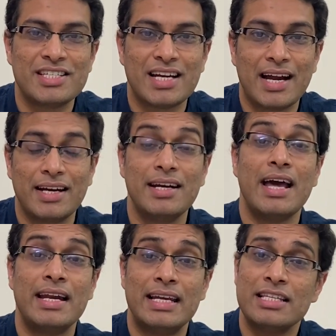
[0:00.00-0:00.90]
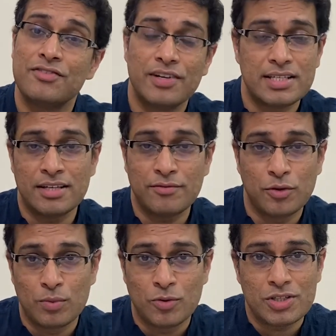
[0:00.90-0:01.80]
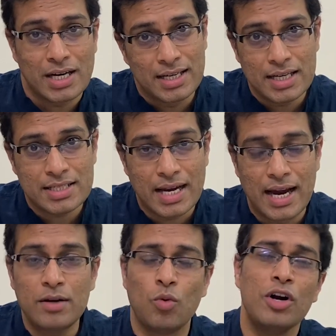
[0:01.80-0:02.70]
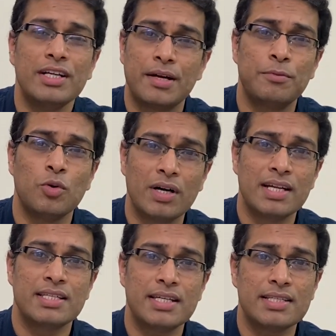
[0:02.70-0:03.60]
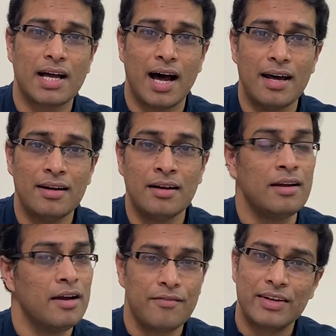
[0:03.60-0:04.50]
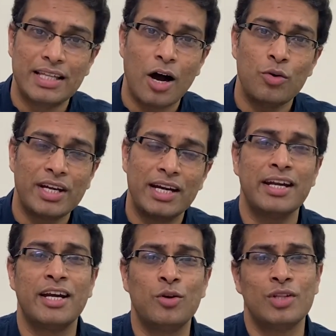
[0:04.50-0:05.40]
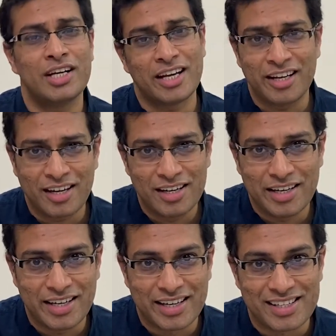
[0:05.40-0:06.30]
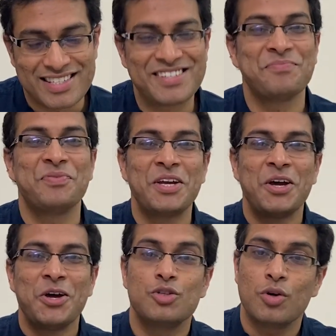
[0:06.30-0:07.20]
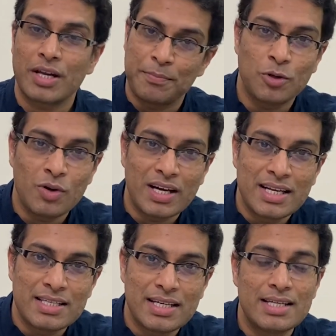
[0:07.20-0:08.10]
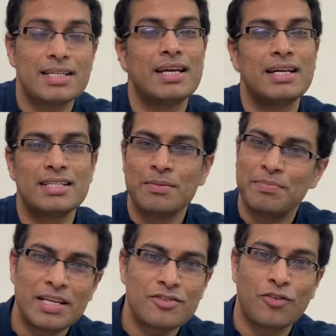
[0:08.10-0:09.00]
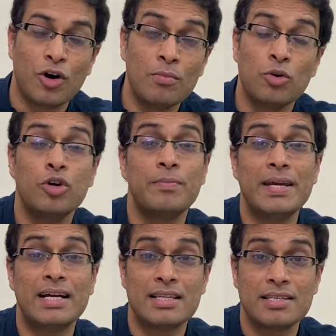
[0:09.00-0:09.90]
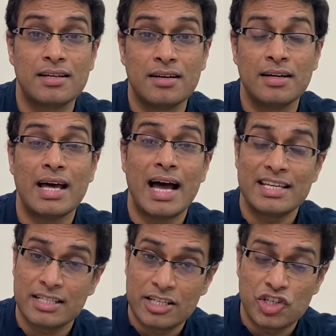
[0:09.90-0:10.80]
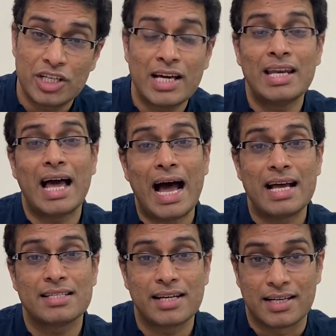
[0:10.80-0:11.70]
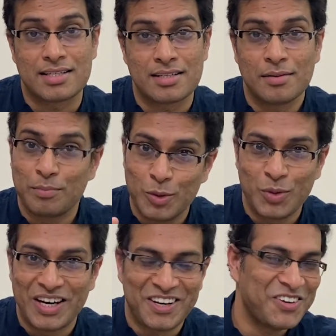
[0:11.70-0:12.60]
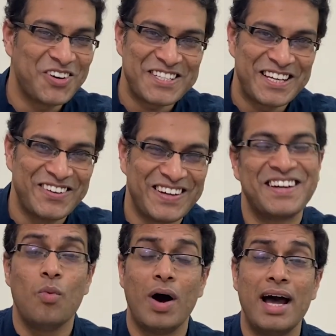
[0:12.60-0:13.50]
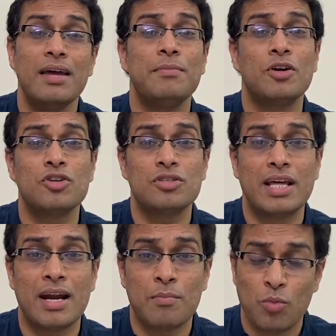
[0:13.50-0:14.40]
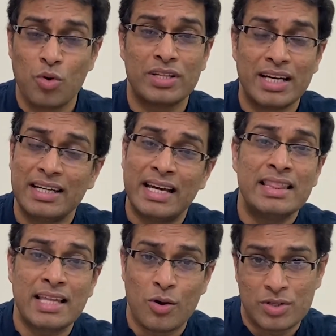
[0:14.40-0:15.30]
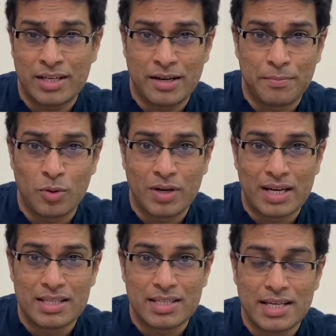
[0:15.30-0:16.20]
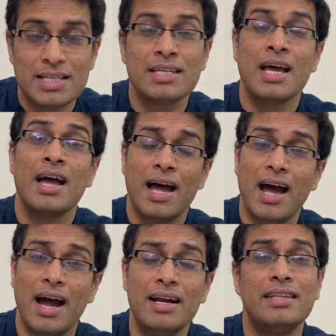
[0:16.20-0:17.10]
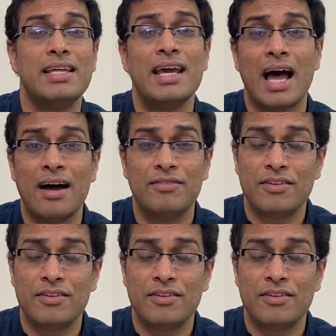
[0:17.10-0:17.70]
started and let's first and foremost understand what cryptocurrencies are without getting into the technical details. So cryptocurrencies in its simplest form could be considered as digital assets, plural, not singular. Why? Because there are more than 10,000 cryptocurrencies and they have